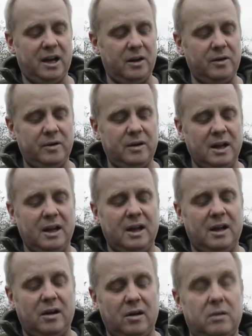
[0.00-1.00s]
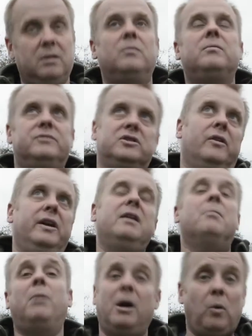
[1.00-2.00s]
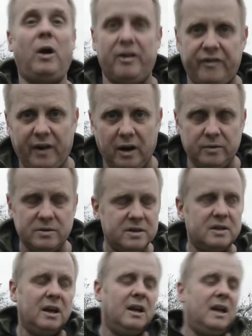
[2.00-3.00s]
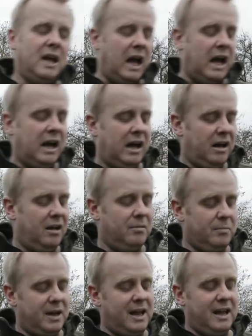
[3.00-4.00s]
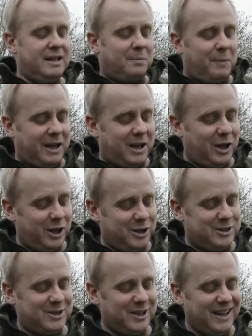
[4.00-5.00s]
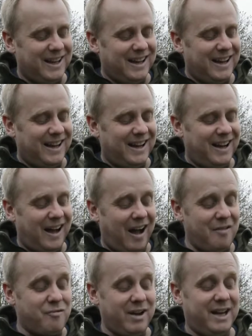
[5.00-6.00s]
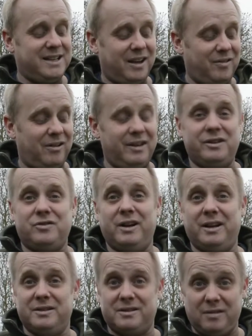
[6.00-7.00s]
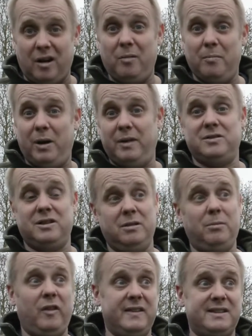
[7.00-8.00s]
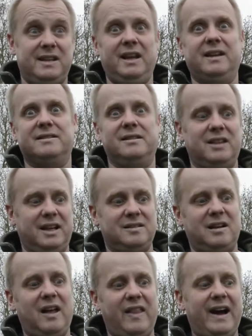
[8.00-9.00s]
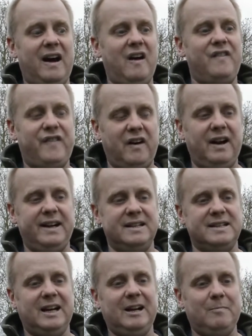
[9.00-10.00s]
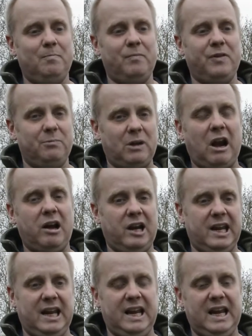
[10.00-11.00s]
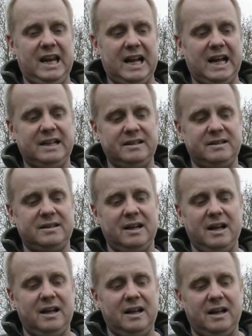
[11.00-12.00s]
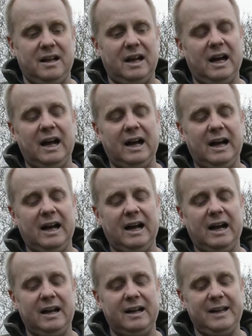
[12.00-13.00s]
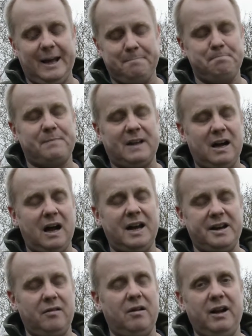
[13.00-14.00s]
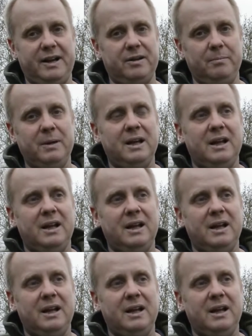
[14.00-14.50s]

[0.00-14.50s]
own, sorry, my wife owns, is because I really don't like the triggers on most of them, on the SIGs and things like that. I find them clunky, and I don't like them.